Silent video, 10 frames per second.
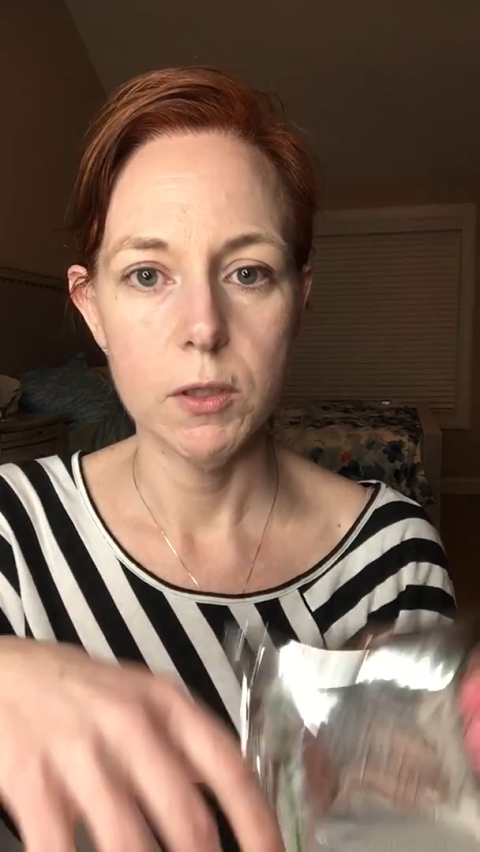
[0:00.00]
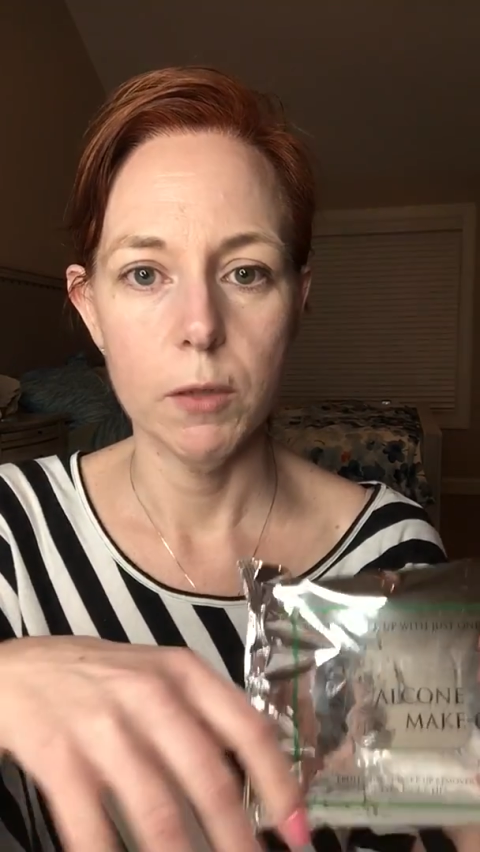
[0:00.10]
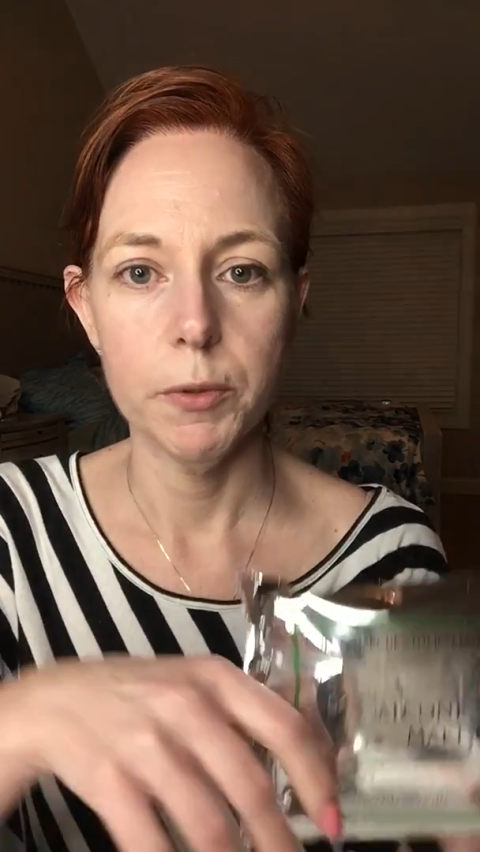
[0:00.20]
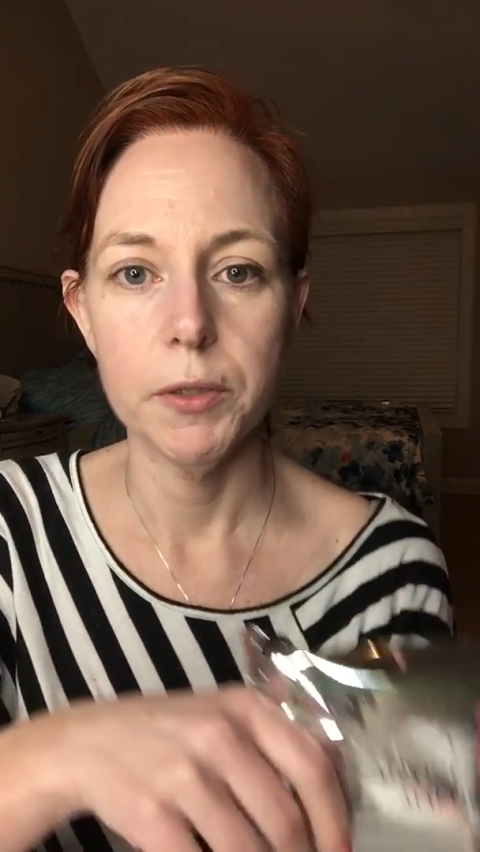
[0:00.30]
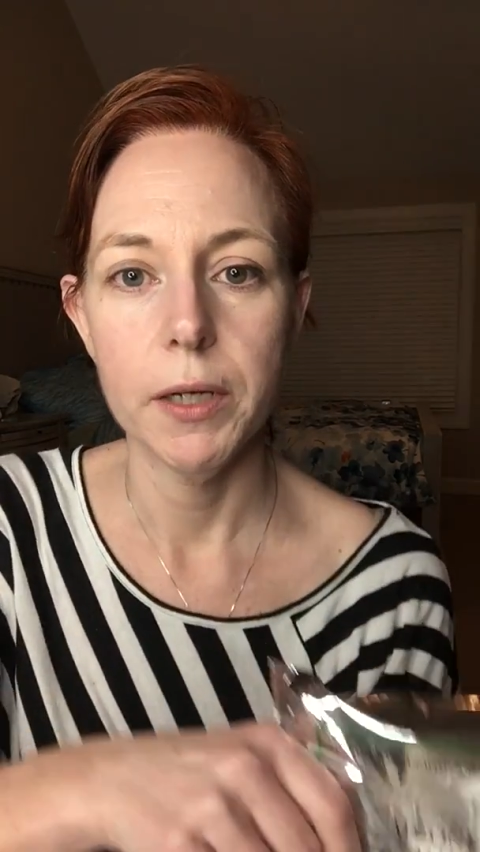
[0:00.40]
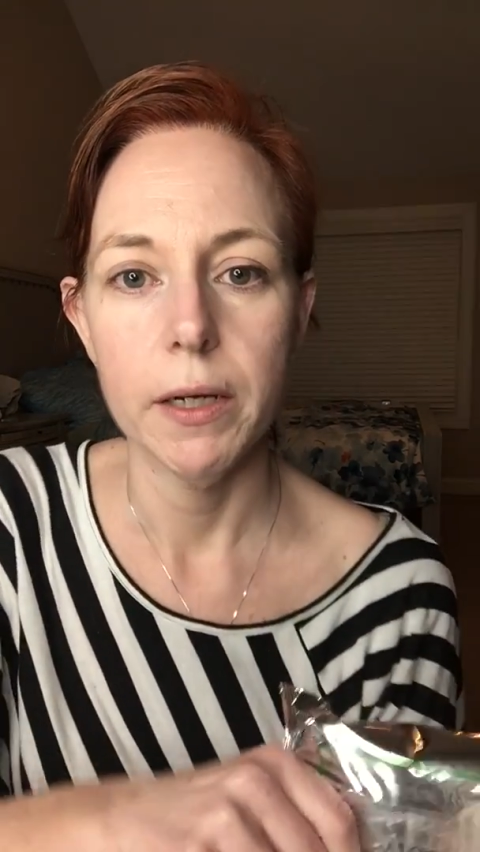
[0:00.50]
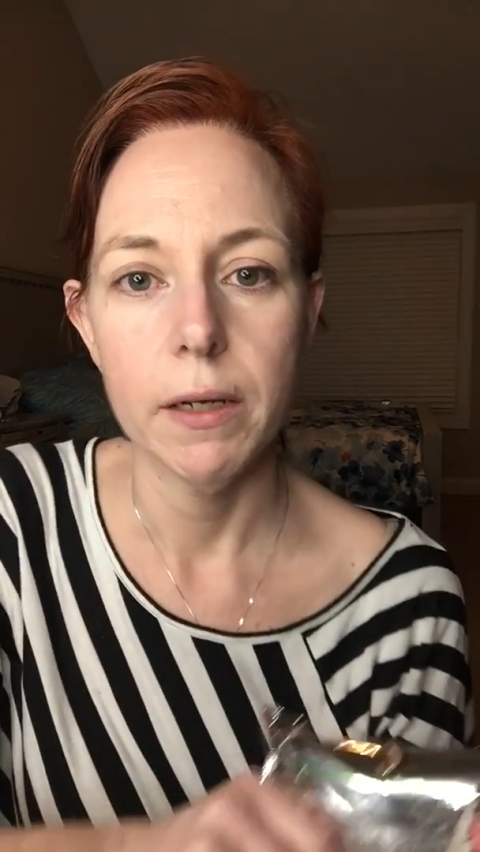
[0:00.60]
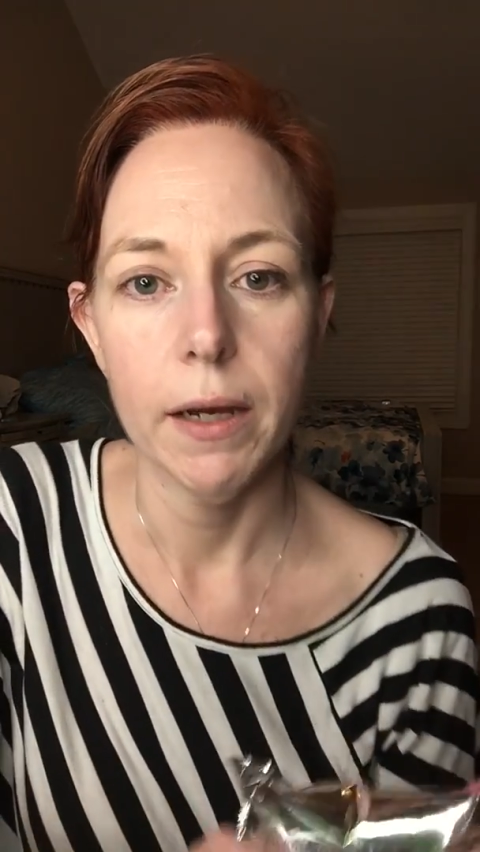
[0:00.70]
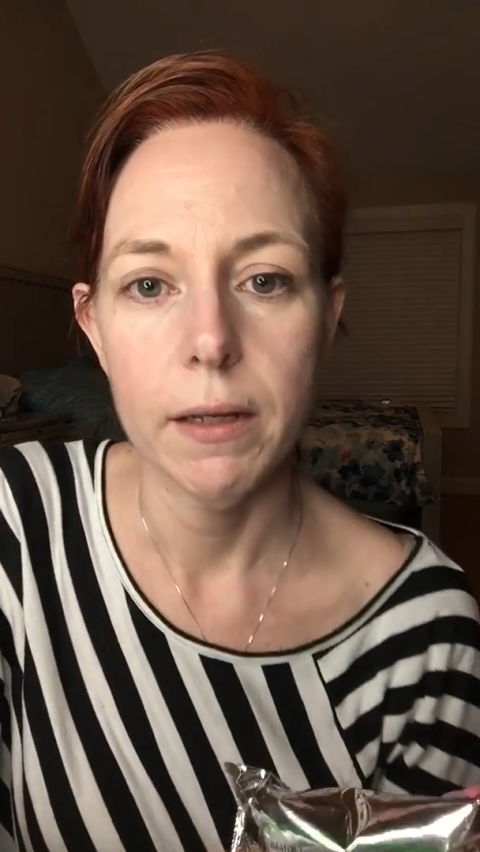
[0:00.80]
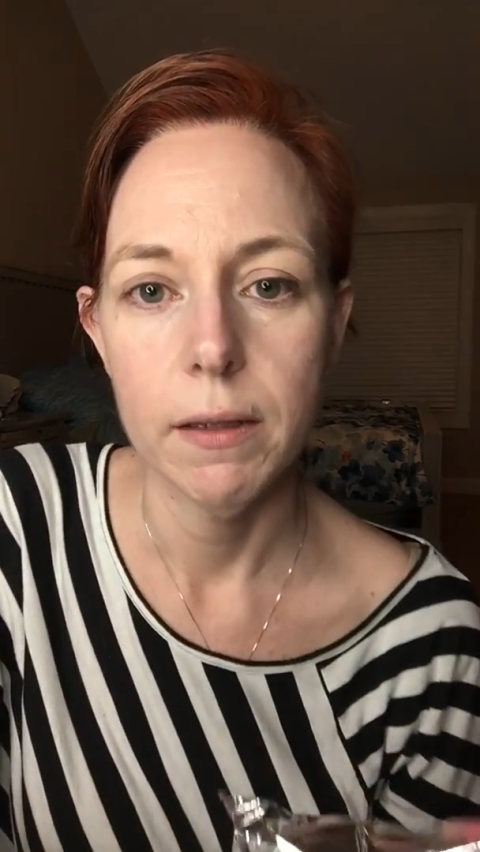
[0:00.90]
Star Beauty
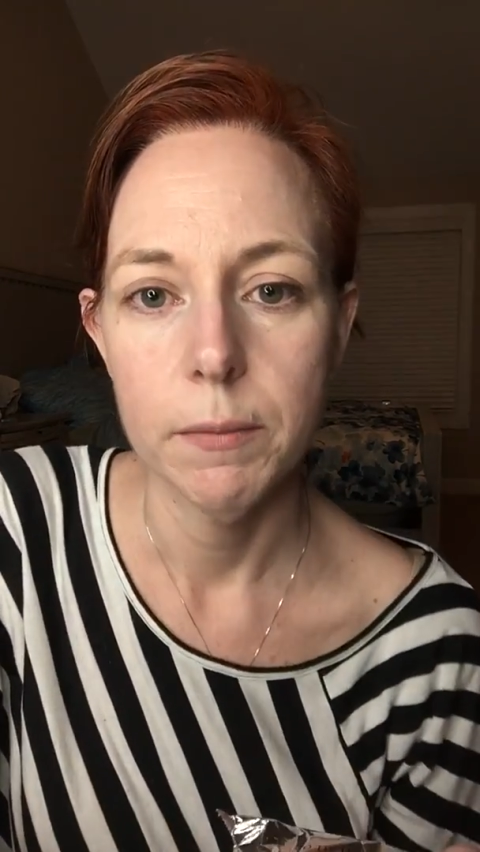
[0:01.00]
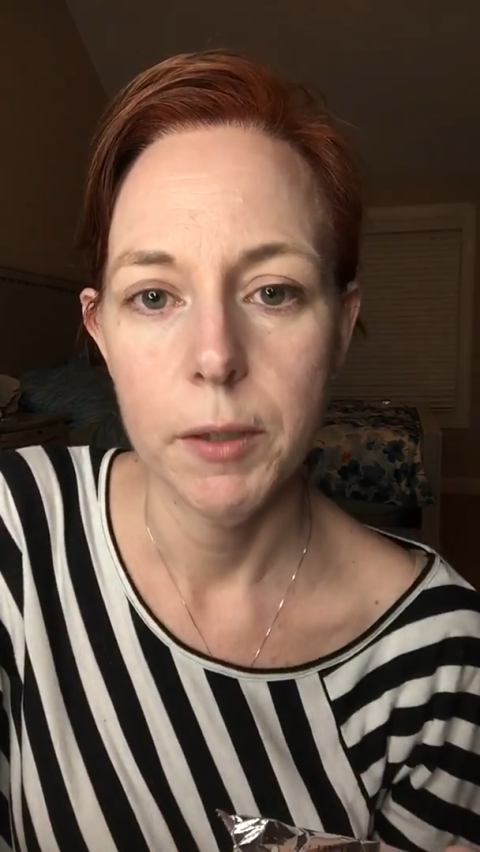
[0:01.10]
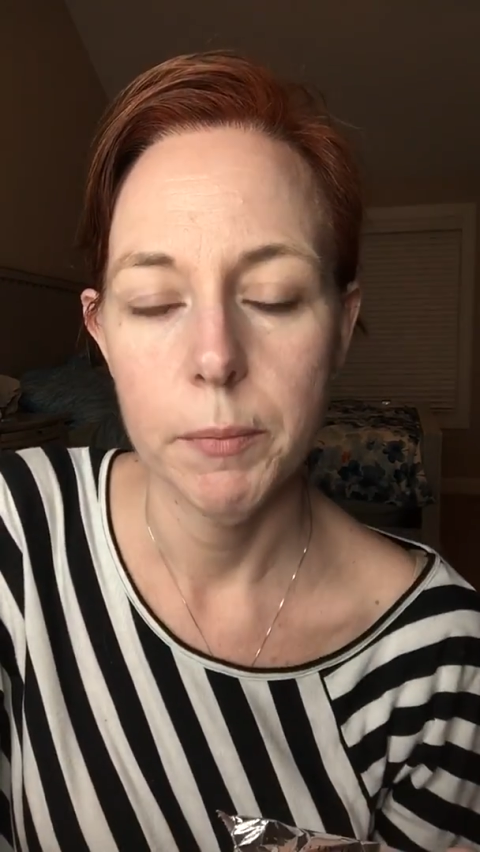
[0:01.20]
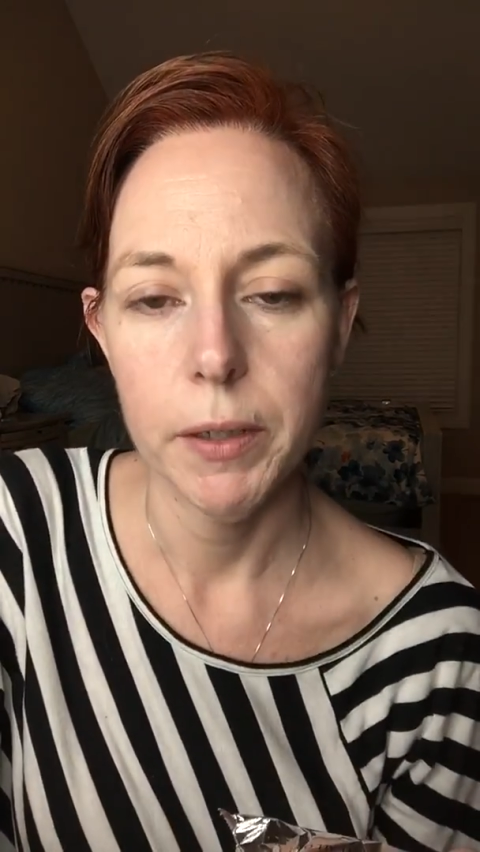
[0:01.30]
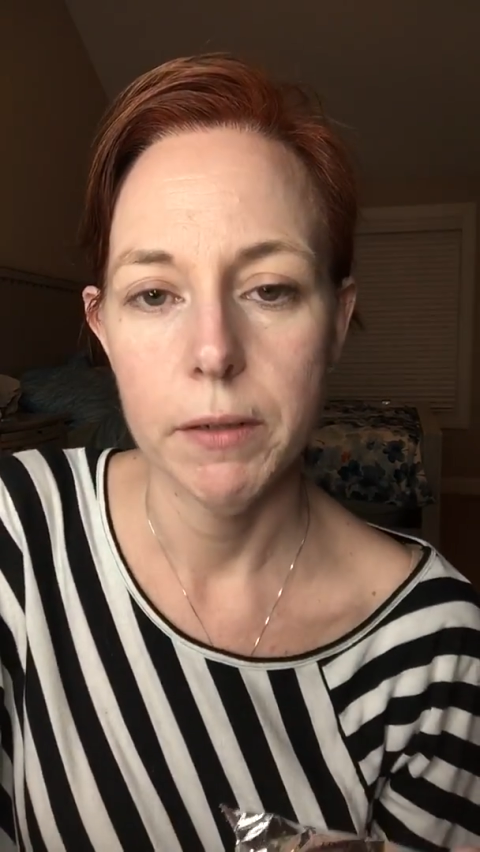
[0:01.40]
Guide at Limelight